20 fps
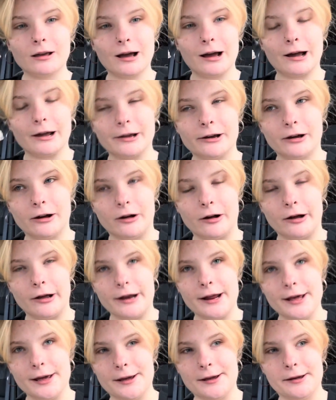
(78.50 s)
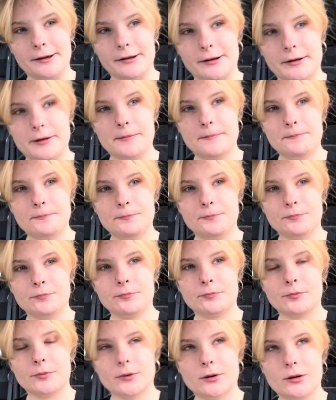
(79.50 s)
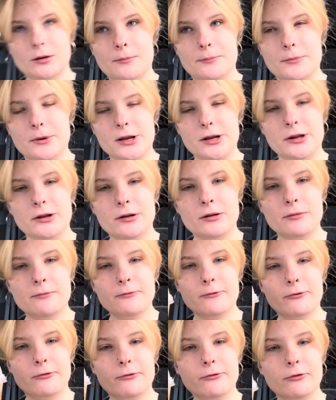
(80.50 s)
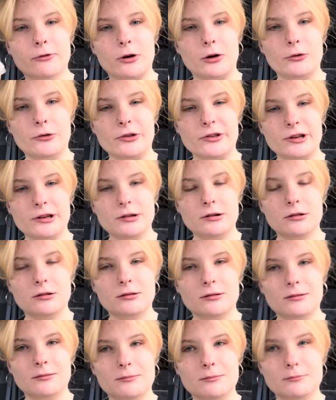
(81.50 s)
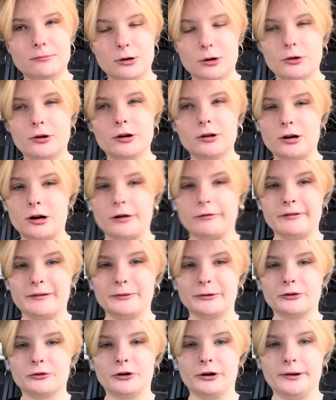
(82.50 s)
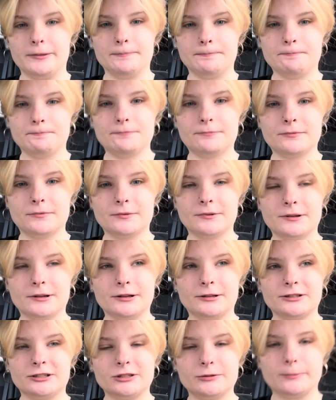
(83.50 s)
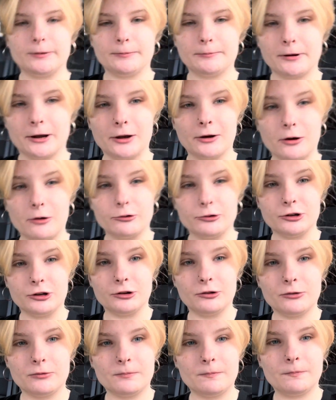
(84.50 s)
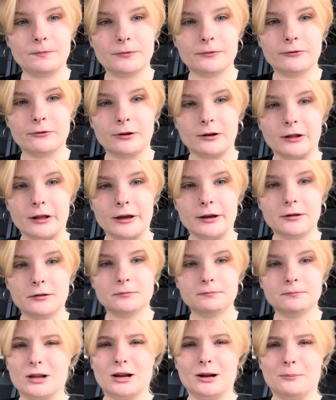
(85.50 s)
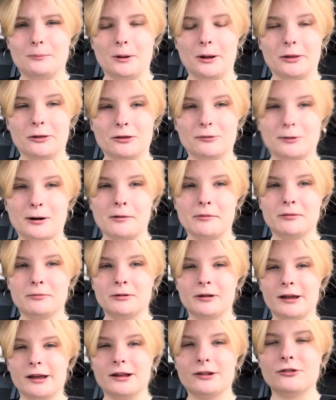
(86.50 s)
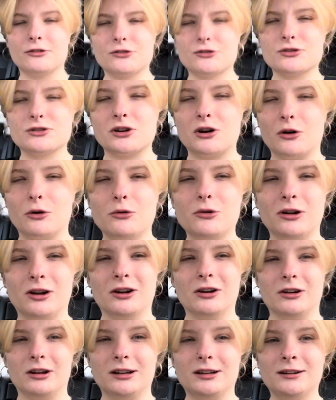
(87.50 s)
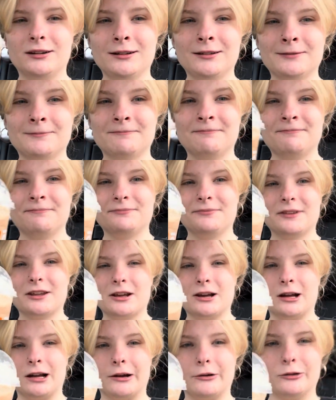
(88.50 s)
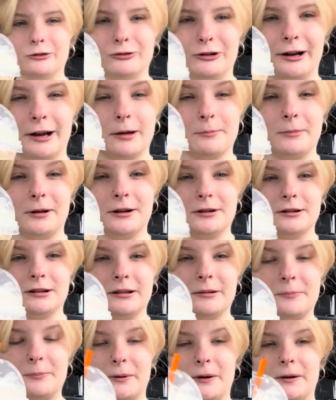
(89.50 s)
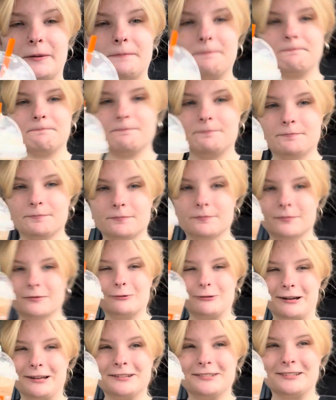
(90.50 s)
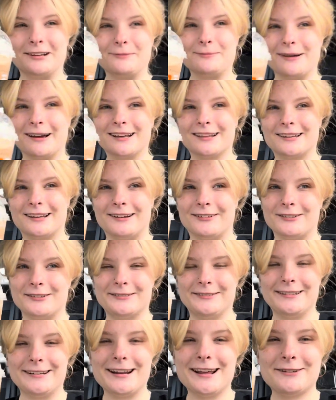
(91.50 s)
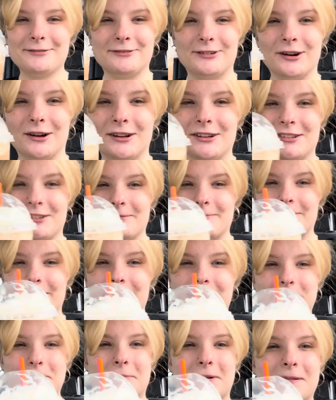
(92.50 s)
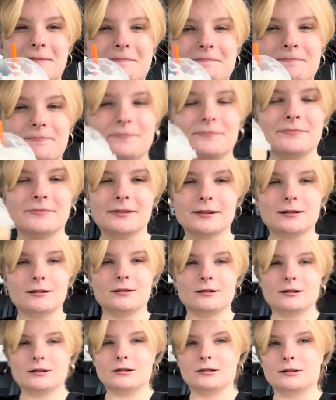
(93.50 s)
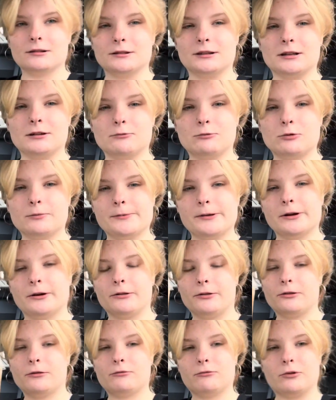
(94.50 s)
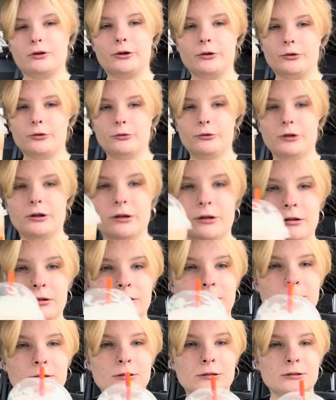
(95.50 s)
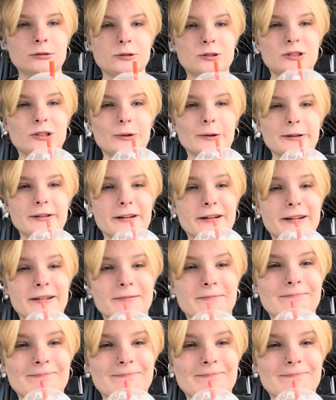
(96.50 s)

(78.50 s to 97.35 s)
I got a medium frozen mocha coffee with cream. This has been my go-to for like a month probably. It's so good. I would recommend it, but I just stopped back at the house. My dad forgot something, but then we'll be on the road. So exciting.